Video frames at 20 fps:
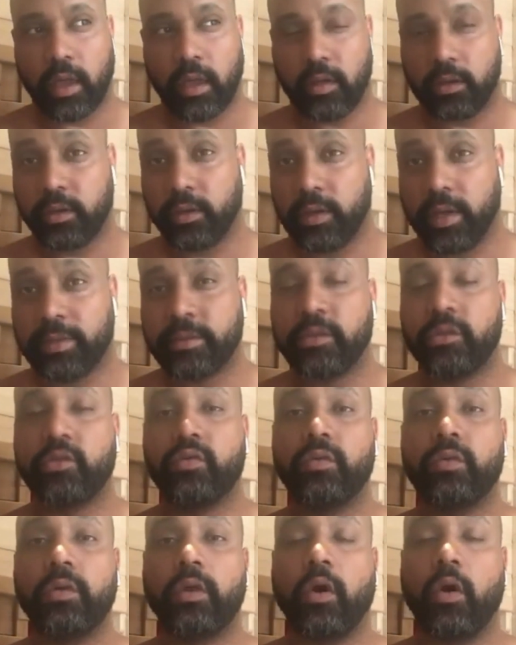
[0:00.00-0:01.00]
connected
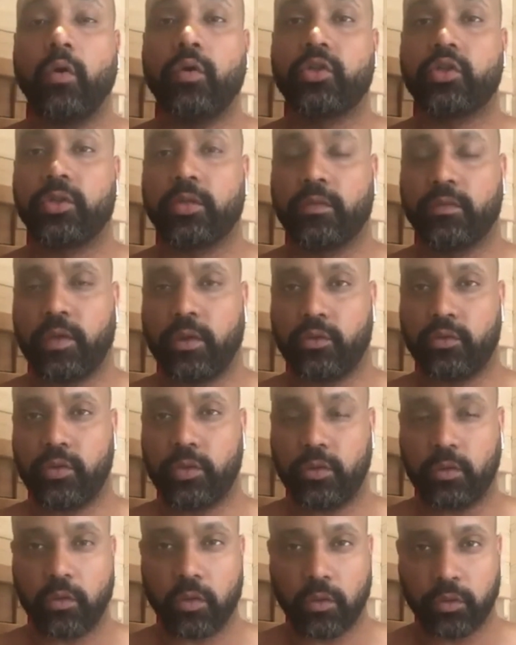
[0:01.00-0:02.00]
to an ocean of
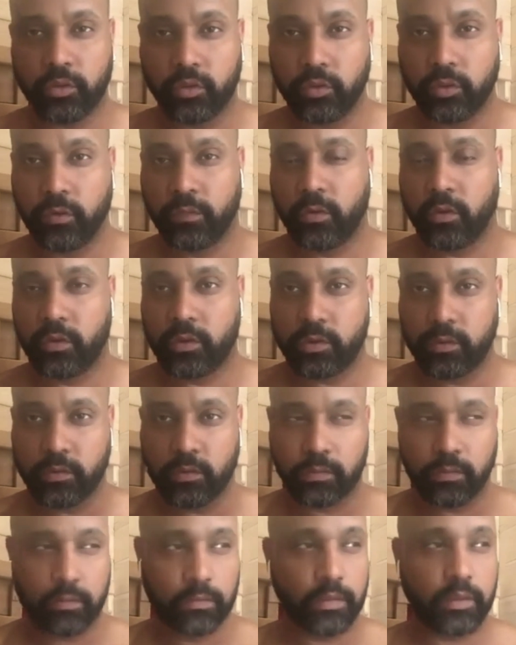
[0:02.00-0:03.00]
energy, the whole
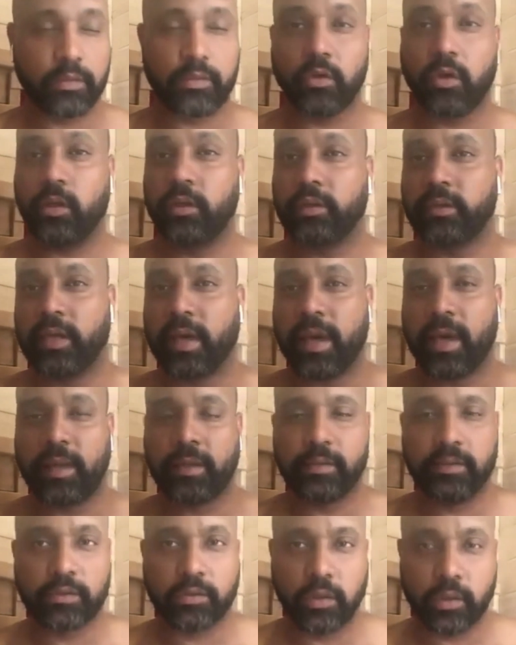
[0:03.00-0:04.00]
universe. Let's call it
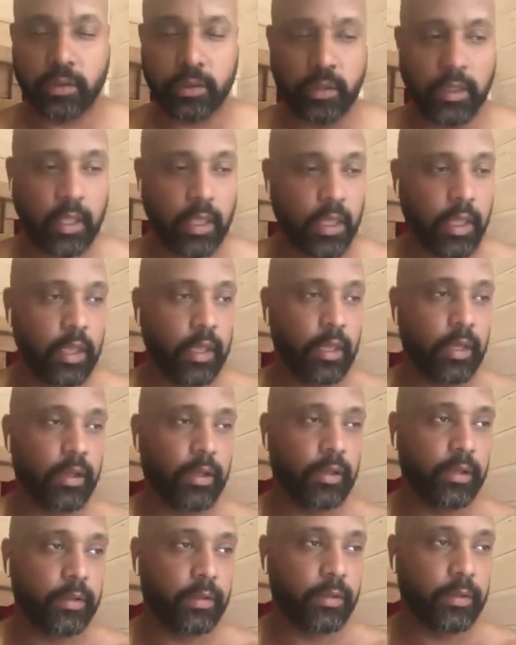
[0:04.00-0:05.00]
God, let's call it,
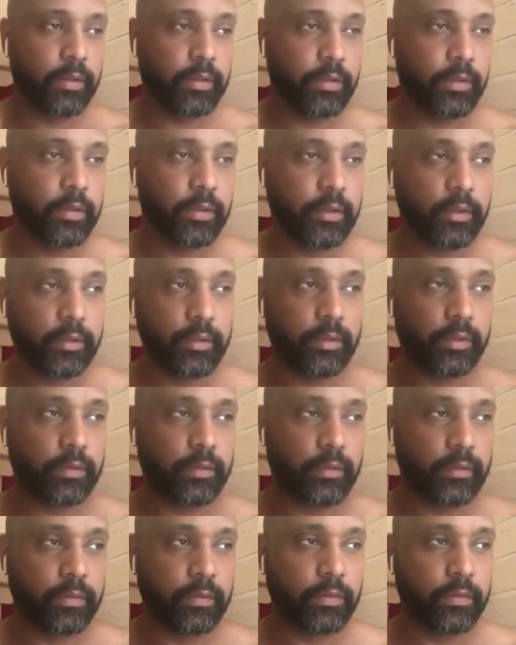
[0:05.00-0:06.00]

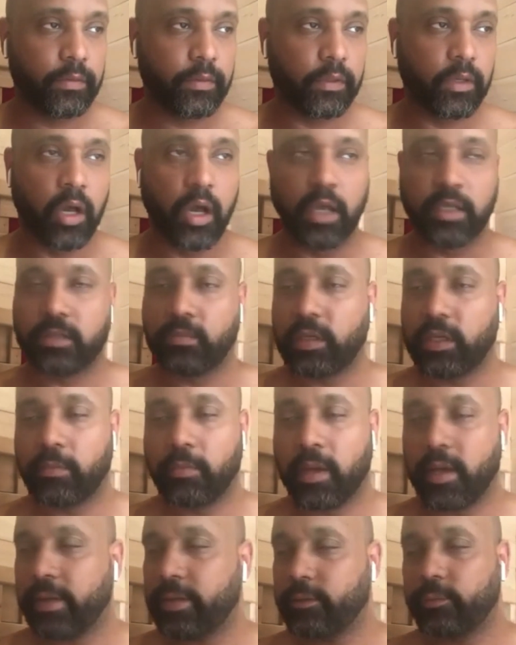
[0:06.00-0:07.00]
the cosmic
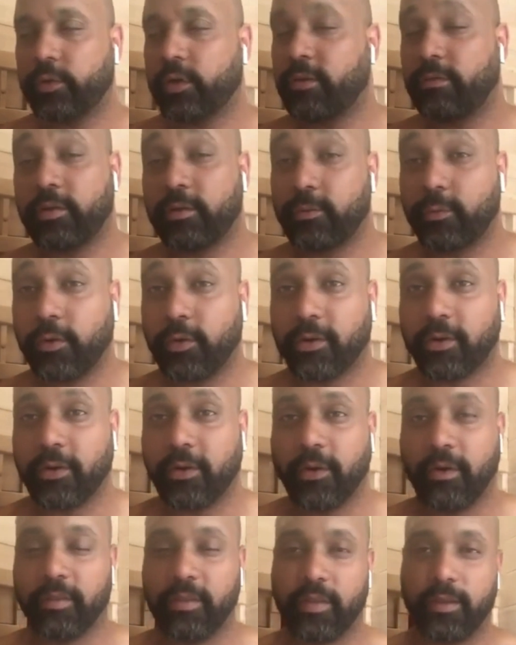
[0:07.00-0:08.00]
mind, whatever you want to
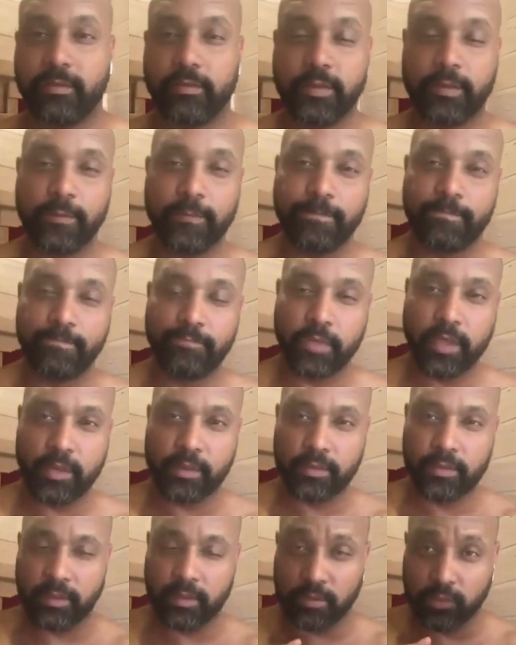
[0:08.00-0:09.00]
call that, right?
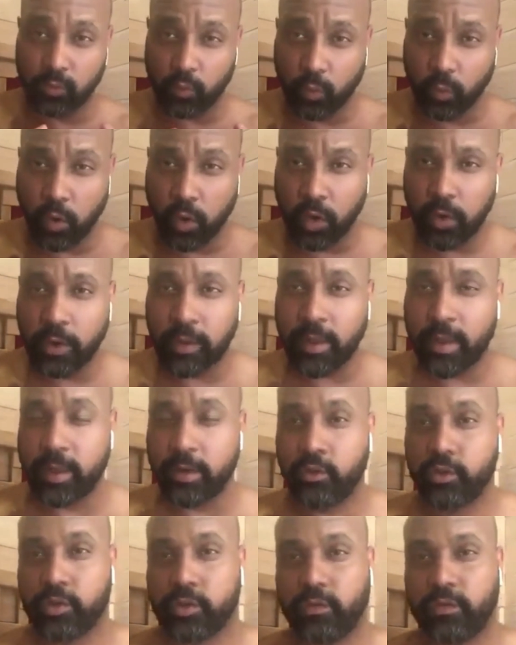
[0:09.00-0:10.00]
That is one
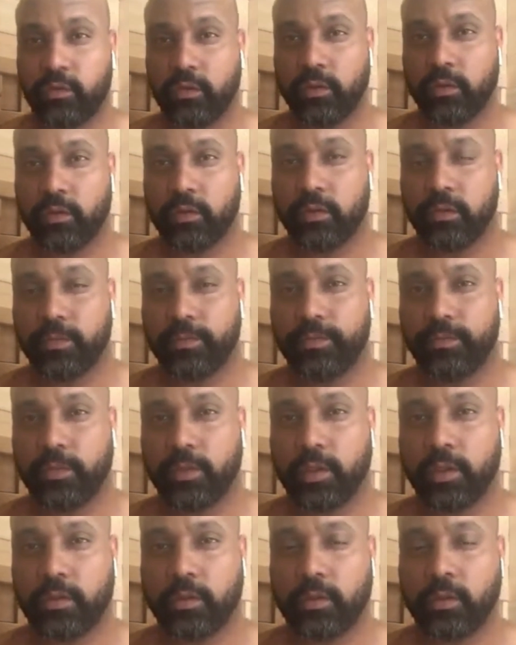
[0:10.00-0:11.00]
energy field.
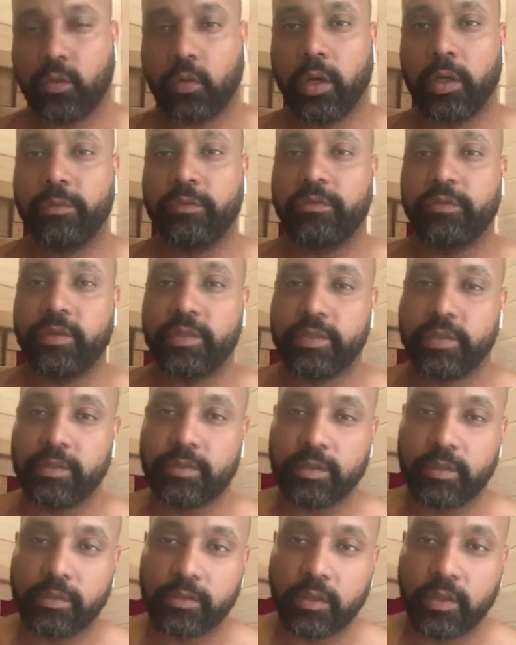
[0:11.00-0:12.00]
In quantum physics,
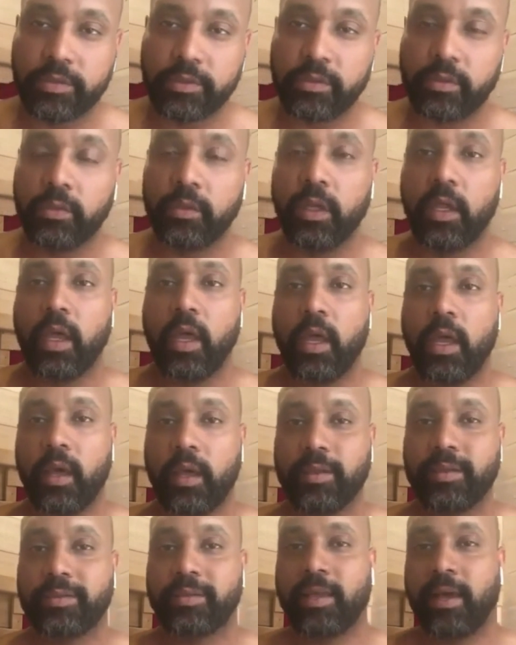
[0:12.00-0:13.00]
that is also
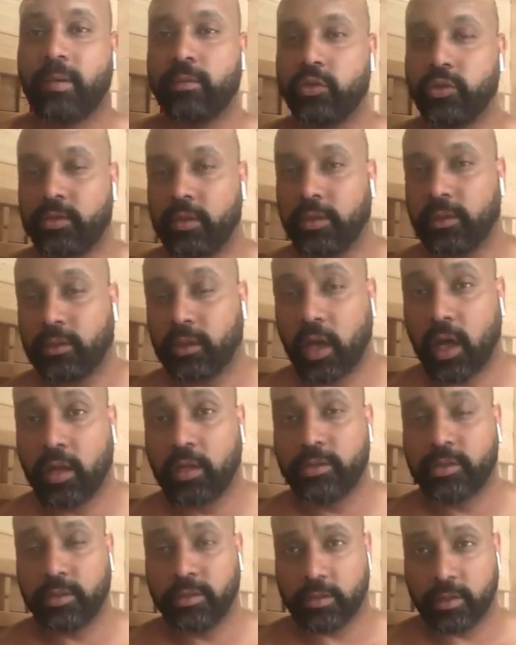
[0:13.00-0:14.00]
established and
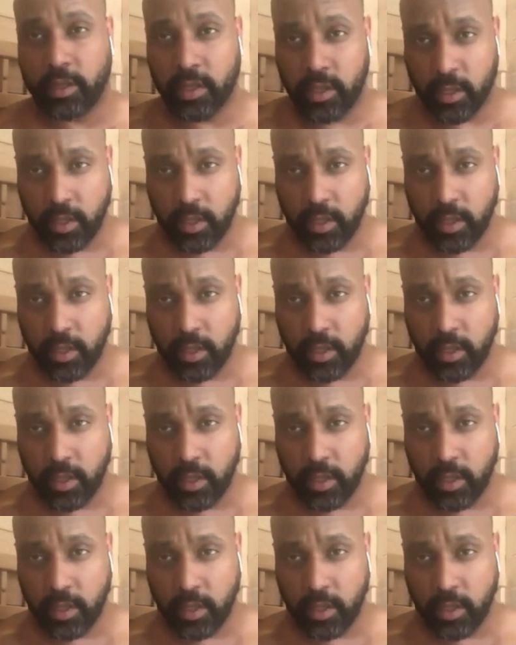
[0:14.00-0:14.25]
acknowledged as a